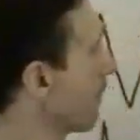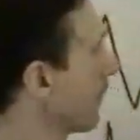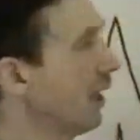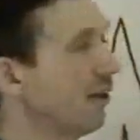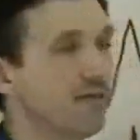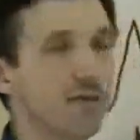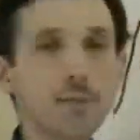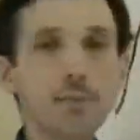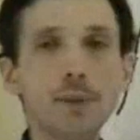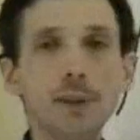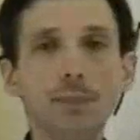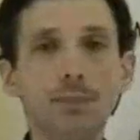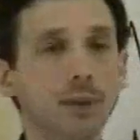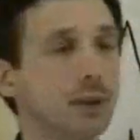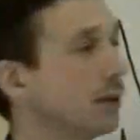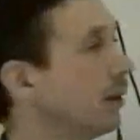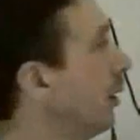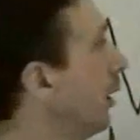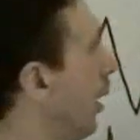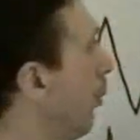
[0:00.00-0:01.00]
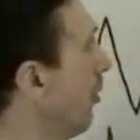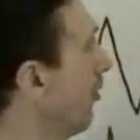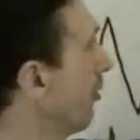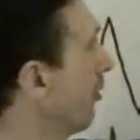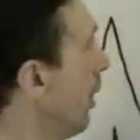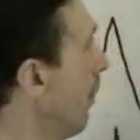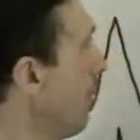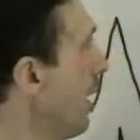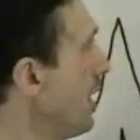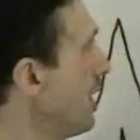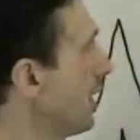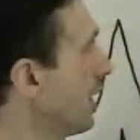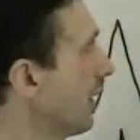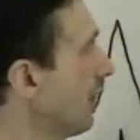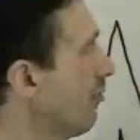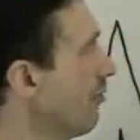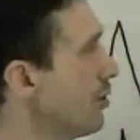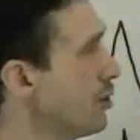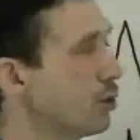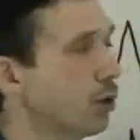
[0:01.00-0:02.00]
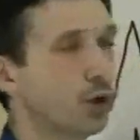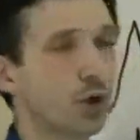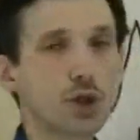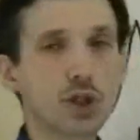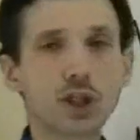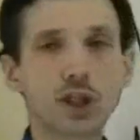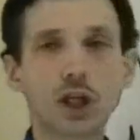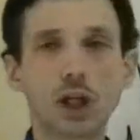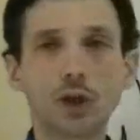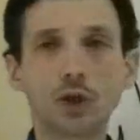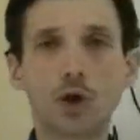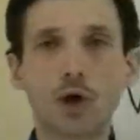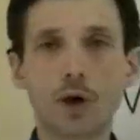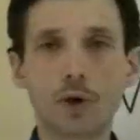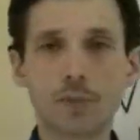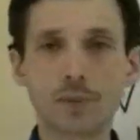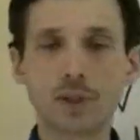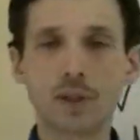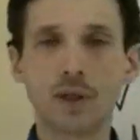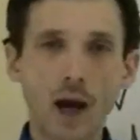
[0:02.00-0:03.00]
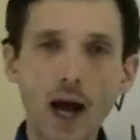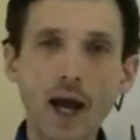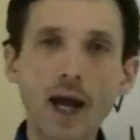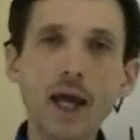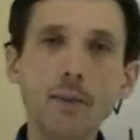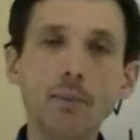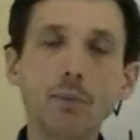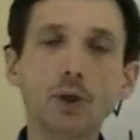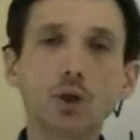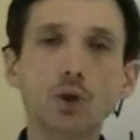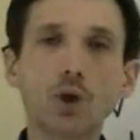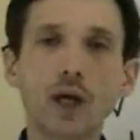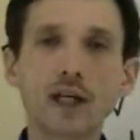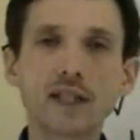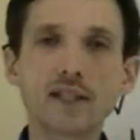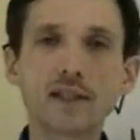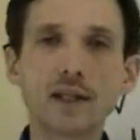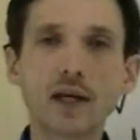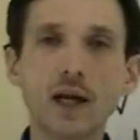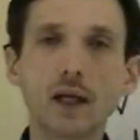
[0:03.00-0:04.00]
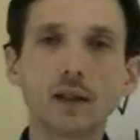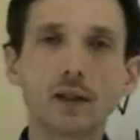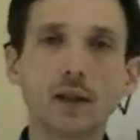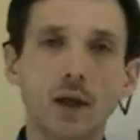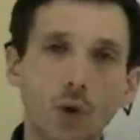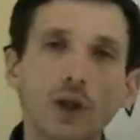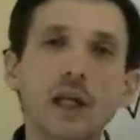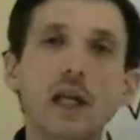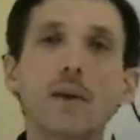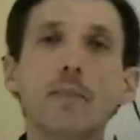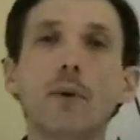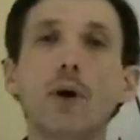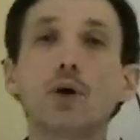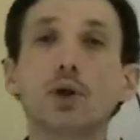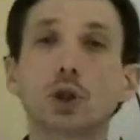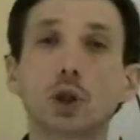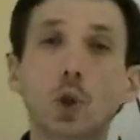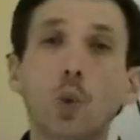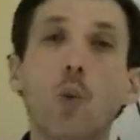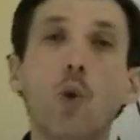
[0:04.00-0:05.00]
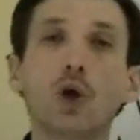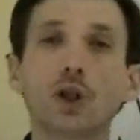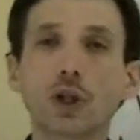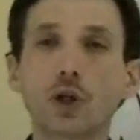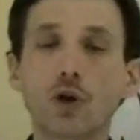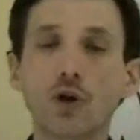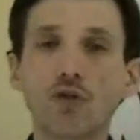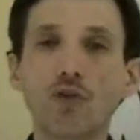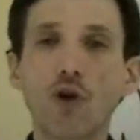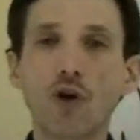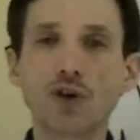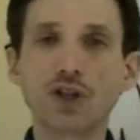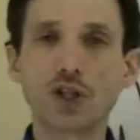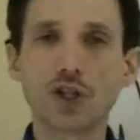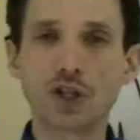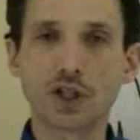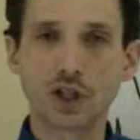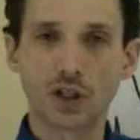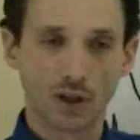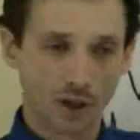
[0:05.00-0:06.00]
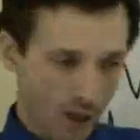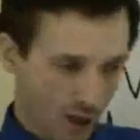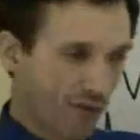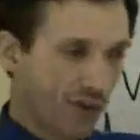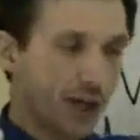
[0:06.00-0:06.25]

healthy people with medical physiological norms are able to extract only about 1/4 of oxygen,